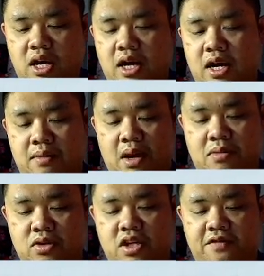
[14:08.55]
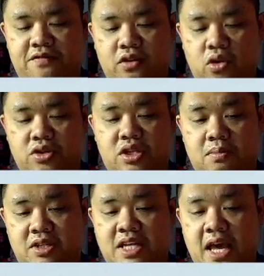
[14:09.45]
I'm using Florals
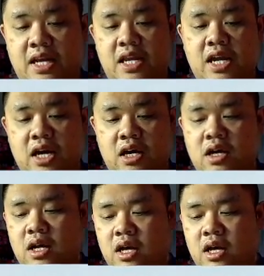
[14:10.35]
number 10 here